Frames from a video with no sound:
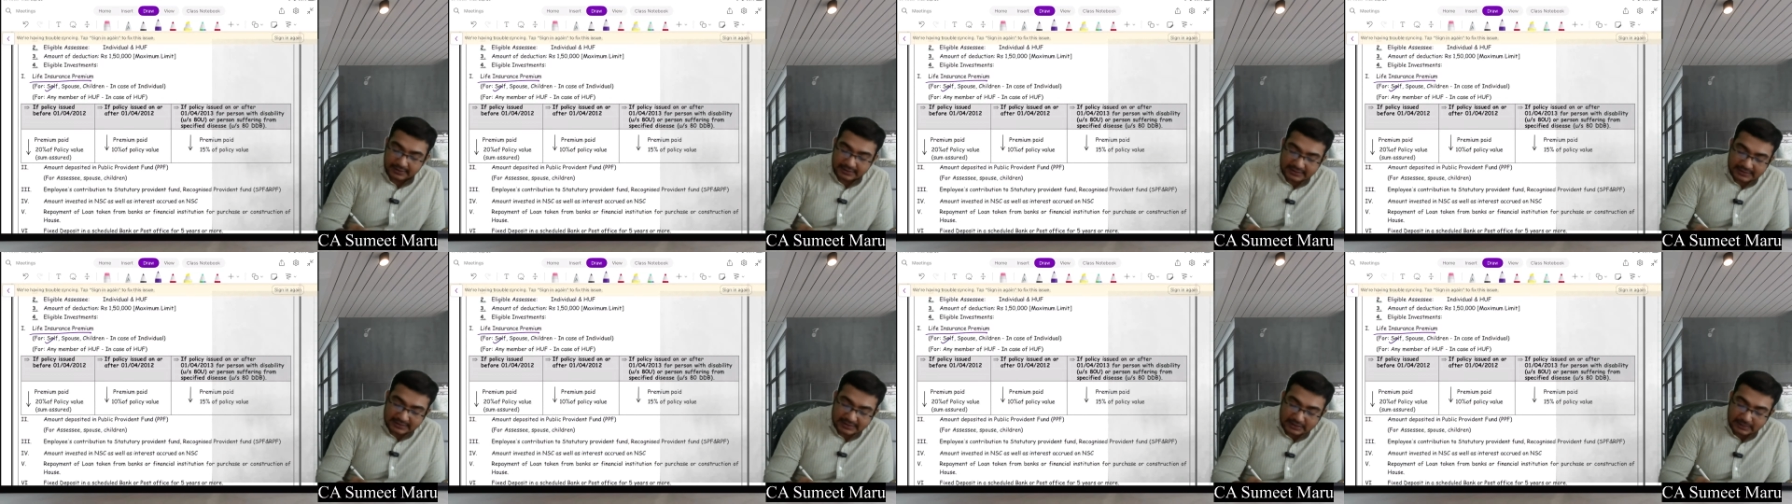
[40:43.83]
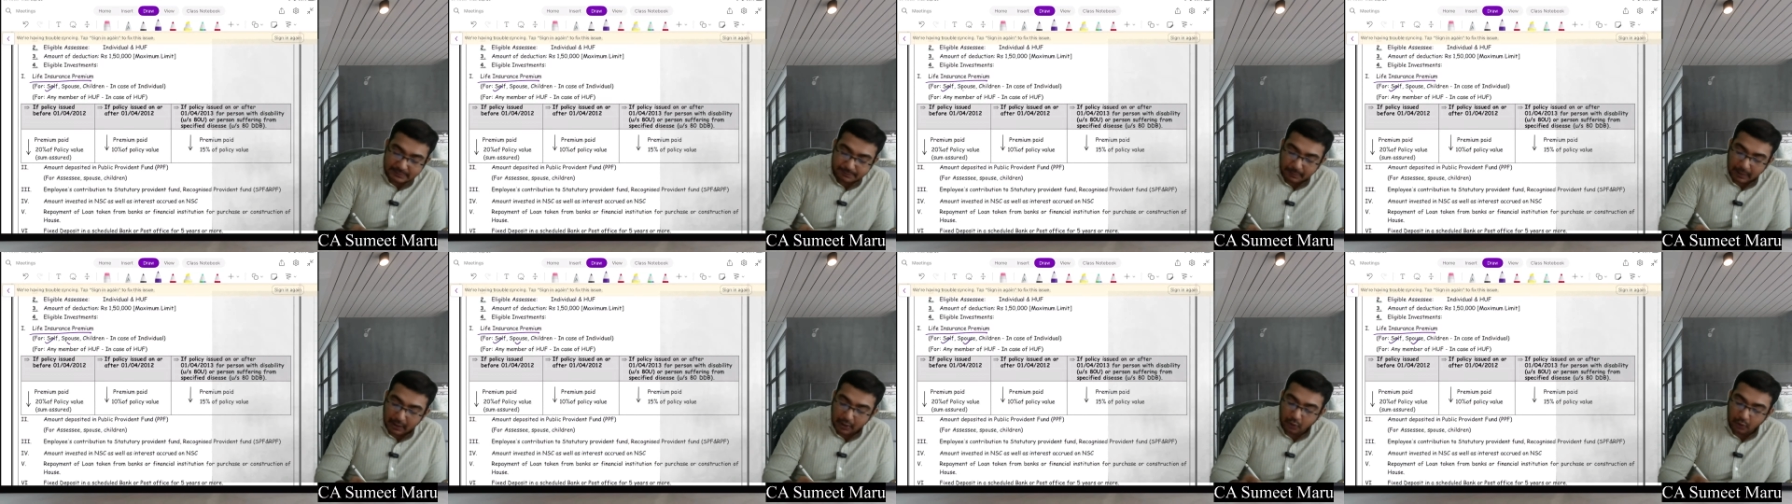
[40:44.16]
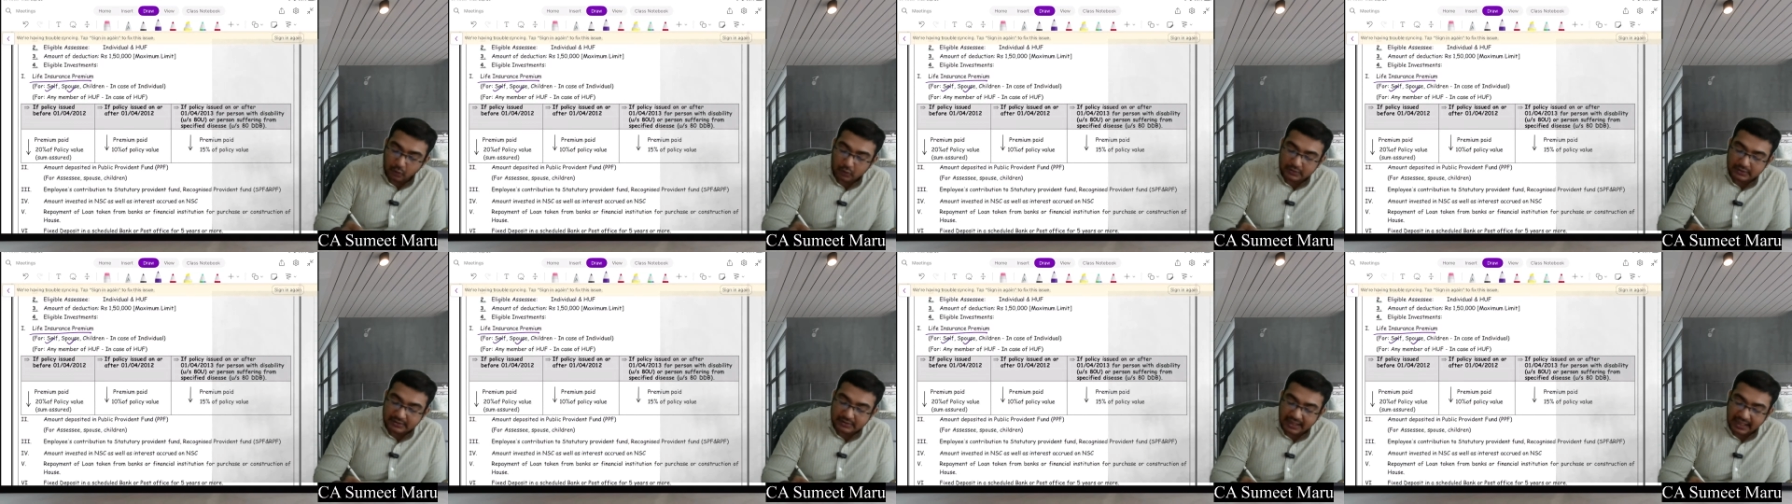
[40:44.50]

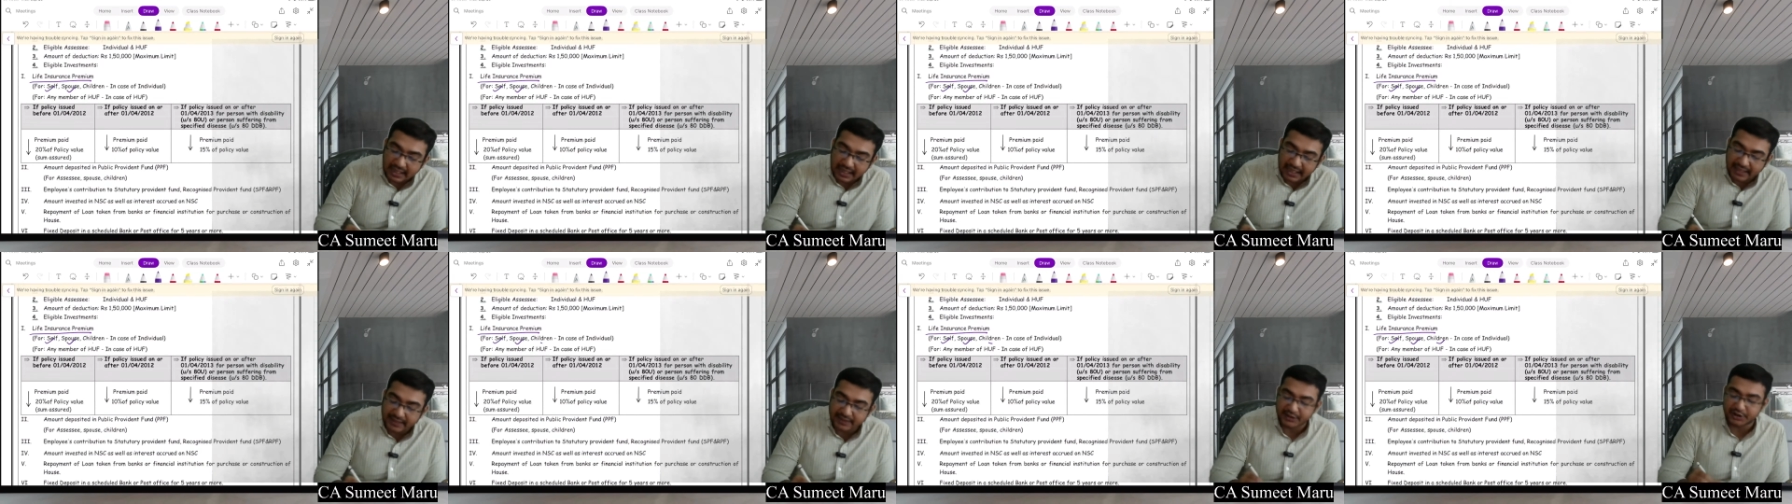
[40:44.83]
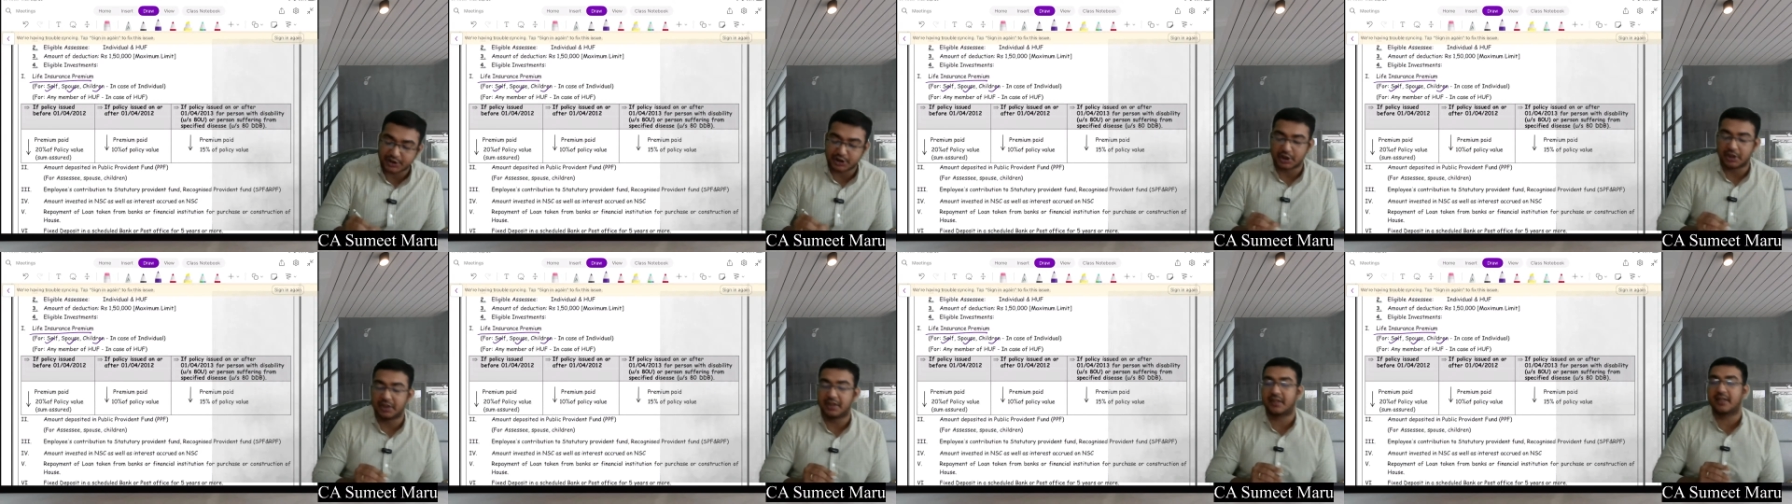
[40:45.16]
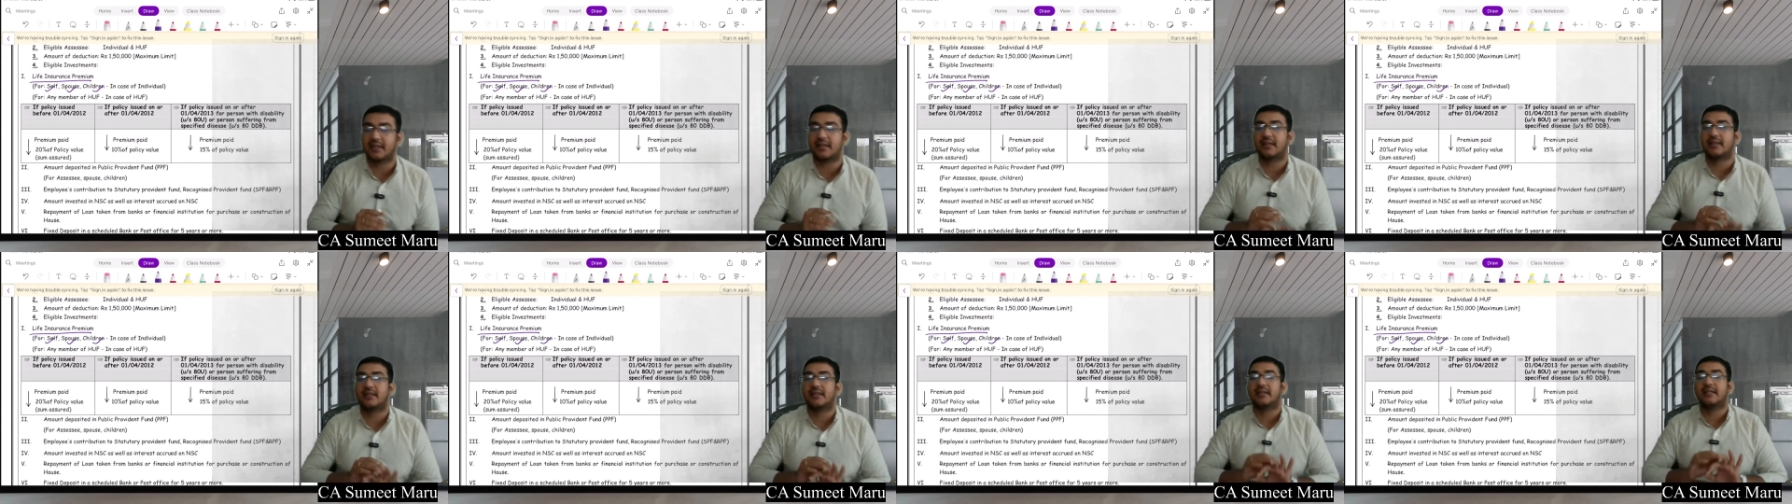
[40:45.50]
spouse and
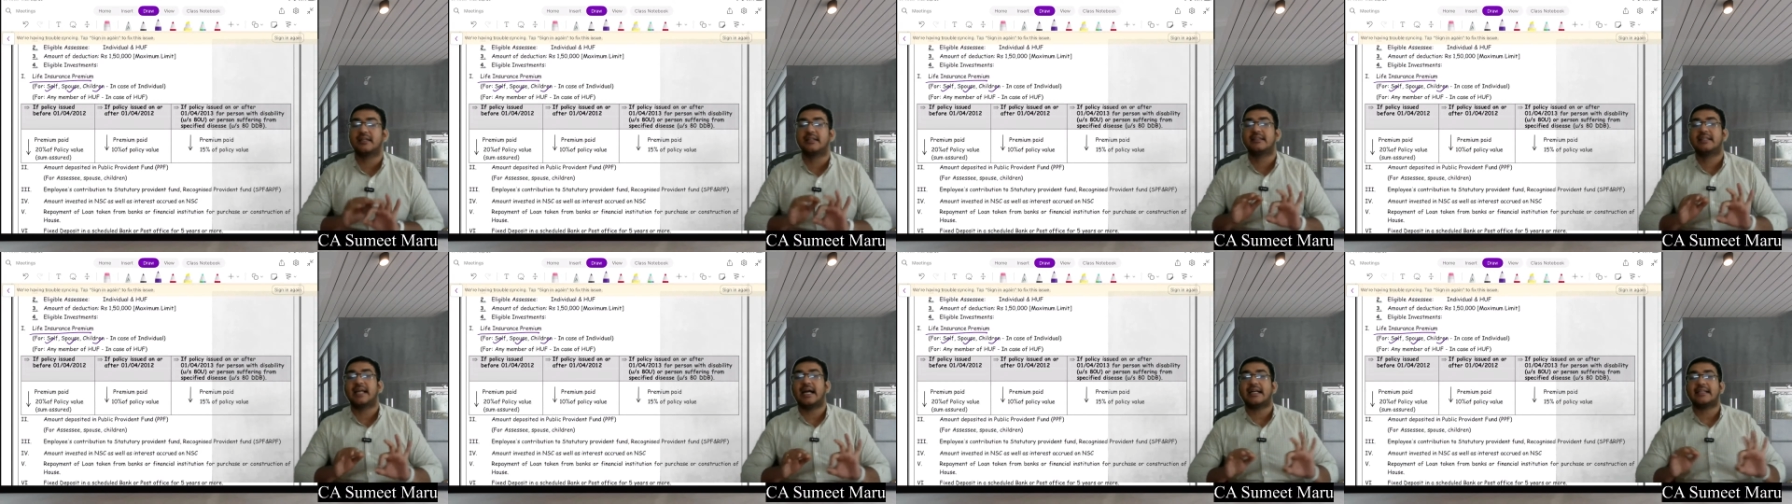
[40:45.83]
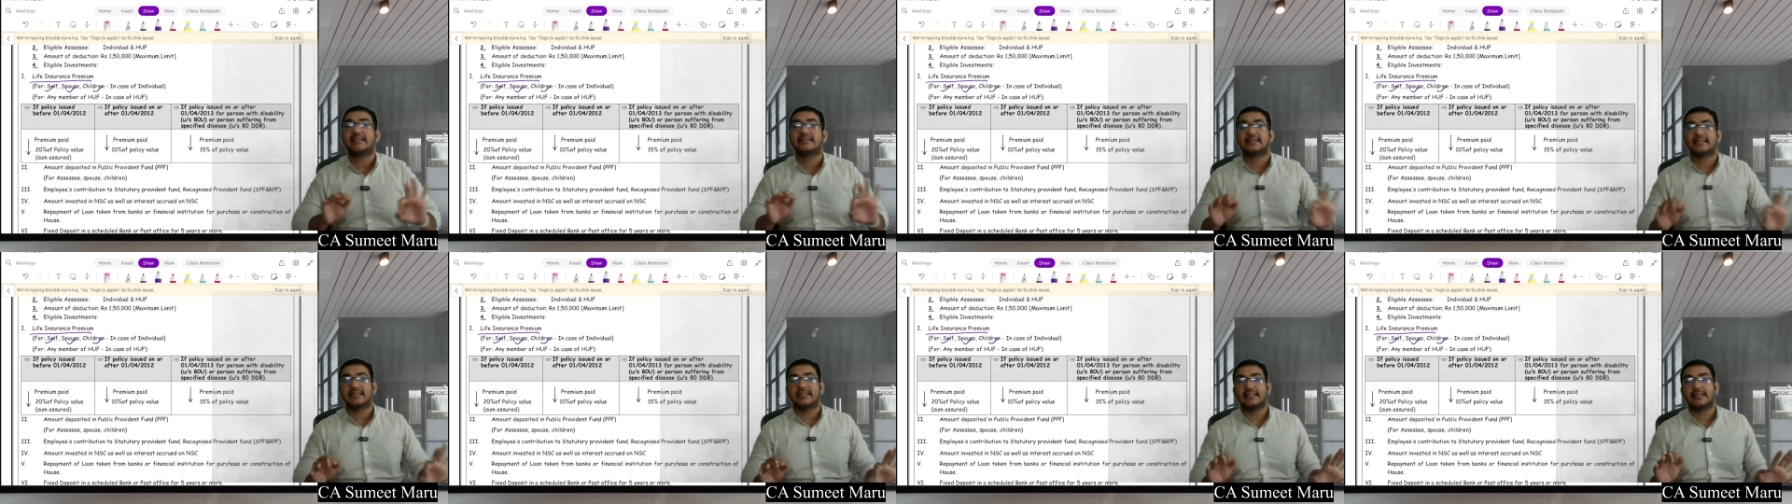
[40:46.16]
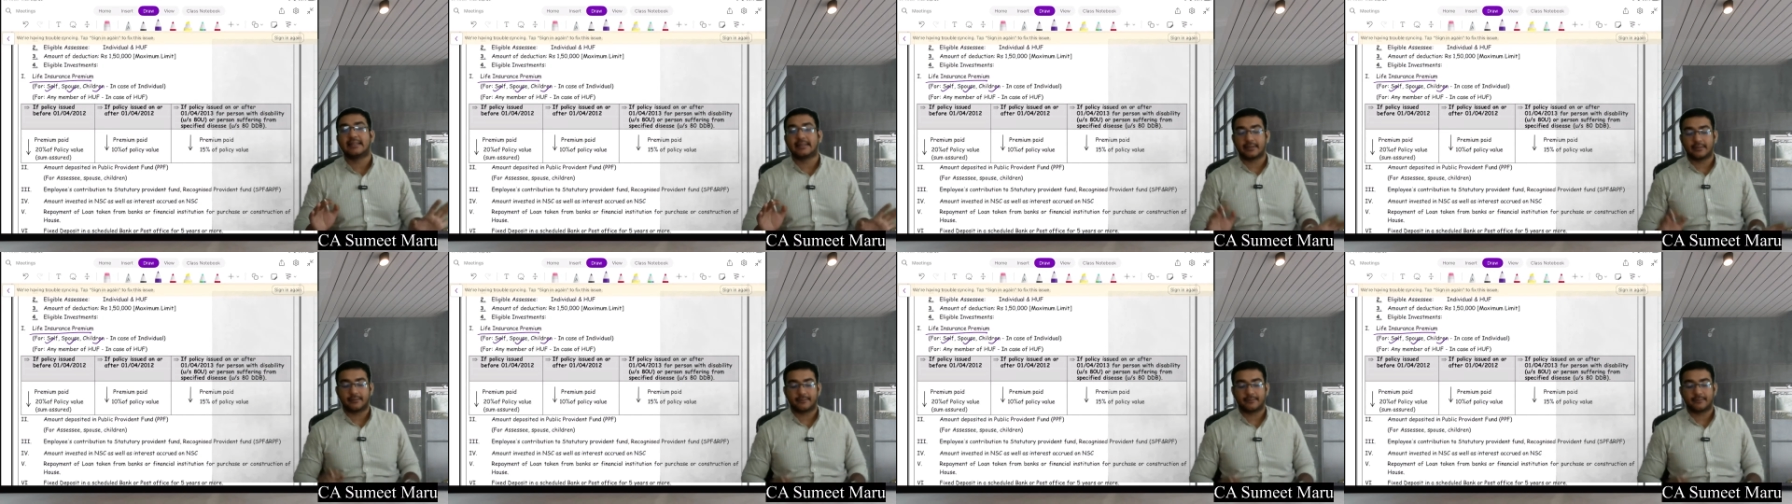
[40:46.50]
children. That's it.